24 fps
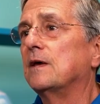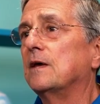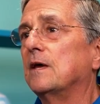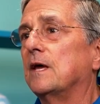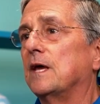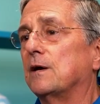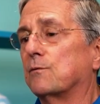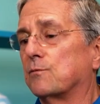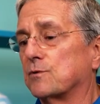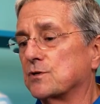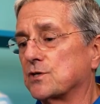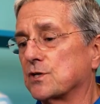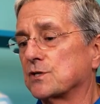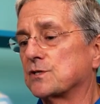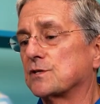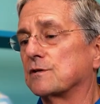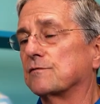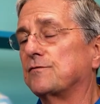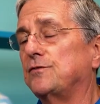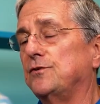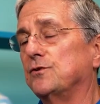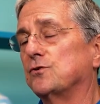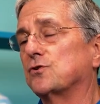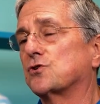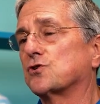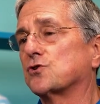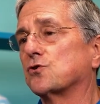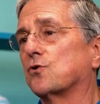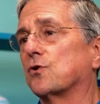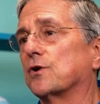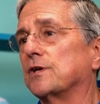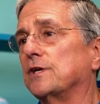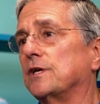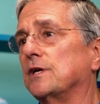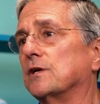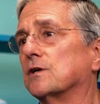And we're just a few short
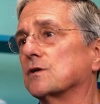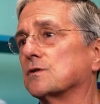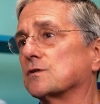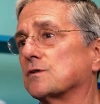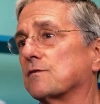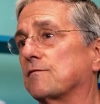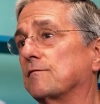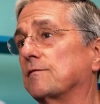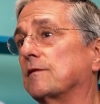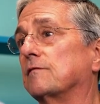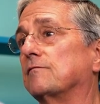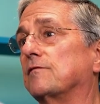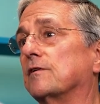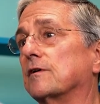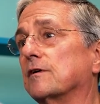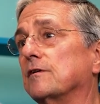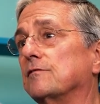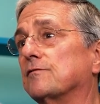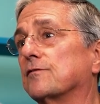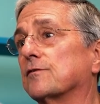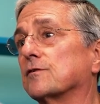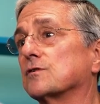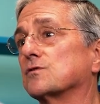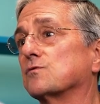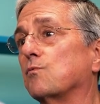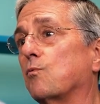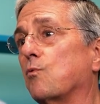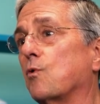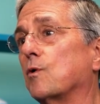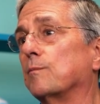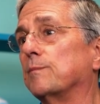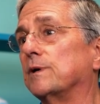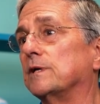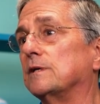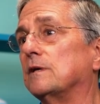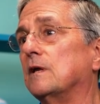years from the very first
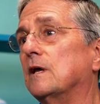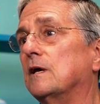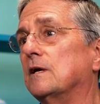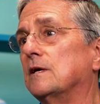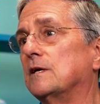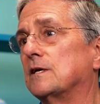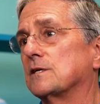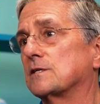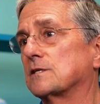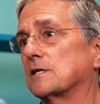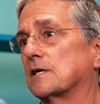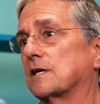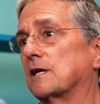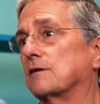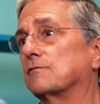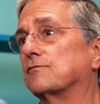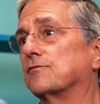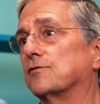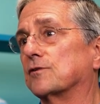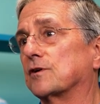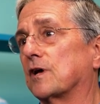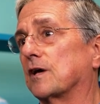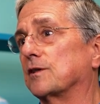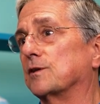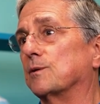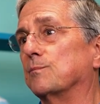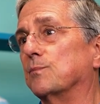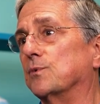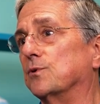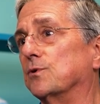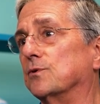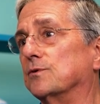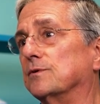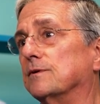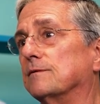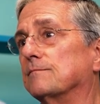woman setting foot on the
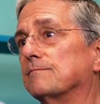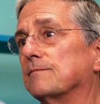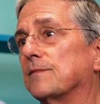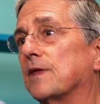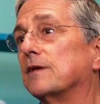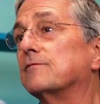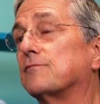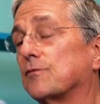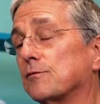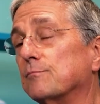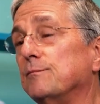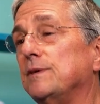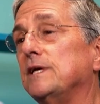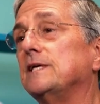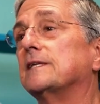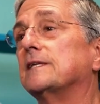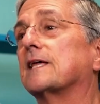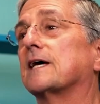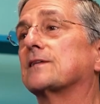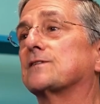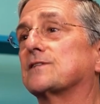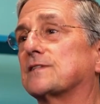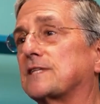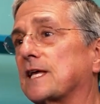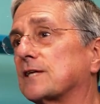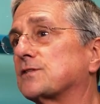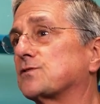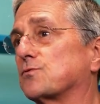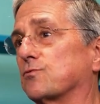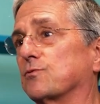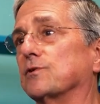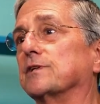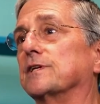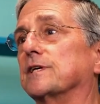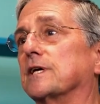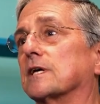moon. And for me, that, that's
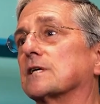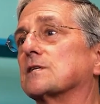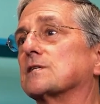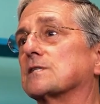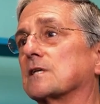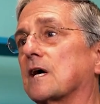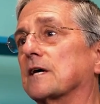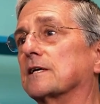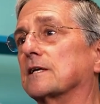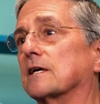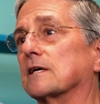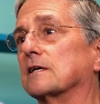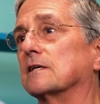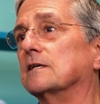really exciting.